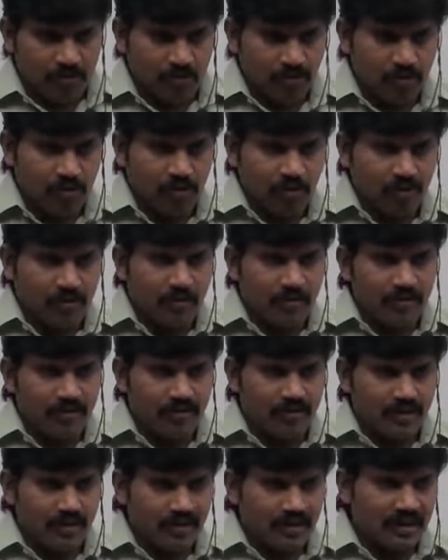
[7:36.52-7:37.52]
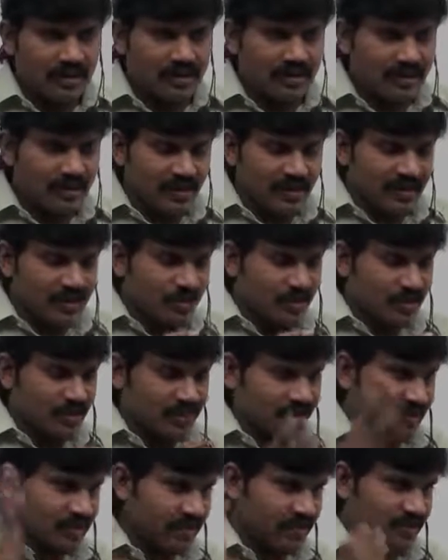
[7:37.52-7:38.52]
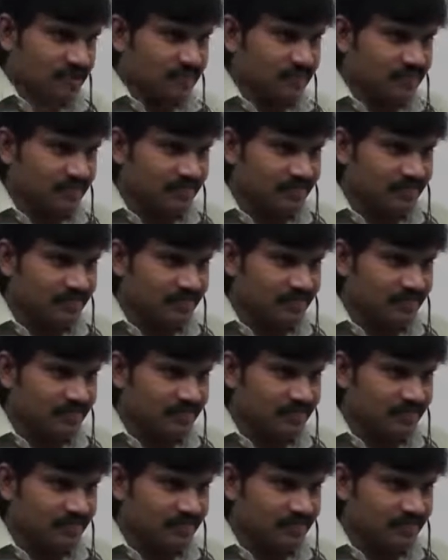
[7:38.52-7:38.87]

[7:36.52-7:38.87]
So, that day is the first exam.